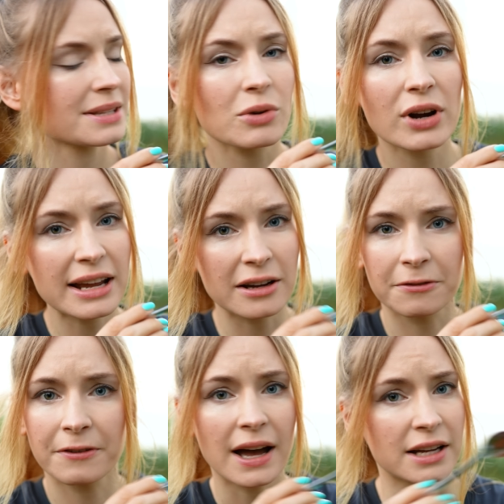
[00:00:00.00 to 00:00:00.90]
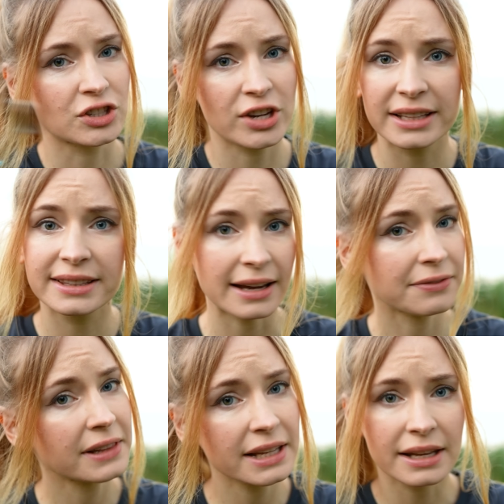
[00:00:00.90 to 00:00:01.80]
is more like a fudge. Yeah,
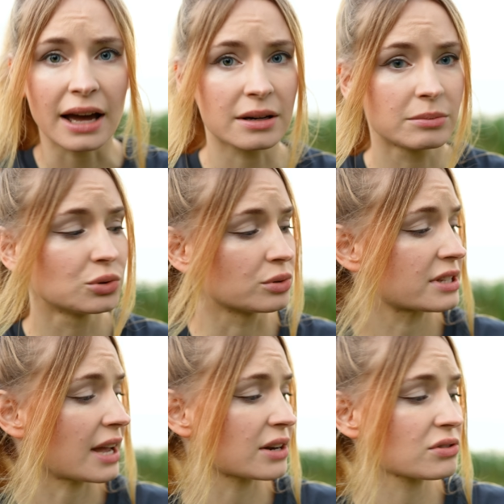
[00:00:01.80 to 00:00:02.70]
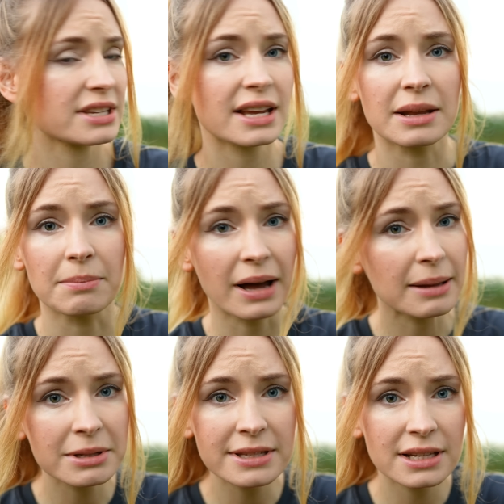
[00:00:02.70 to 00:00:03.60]
definitely not a mousse. I don't see any
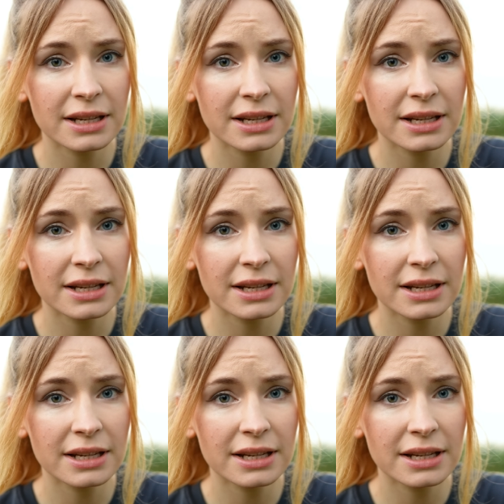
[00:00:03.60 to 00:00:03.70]
bubbles in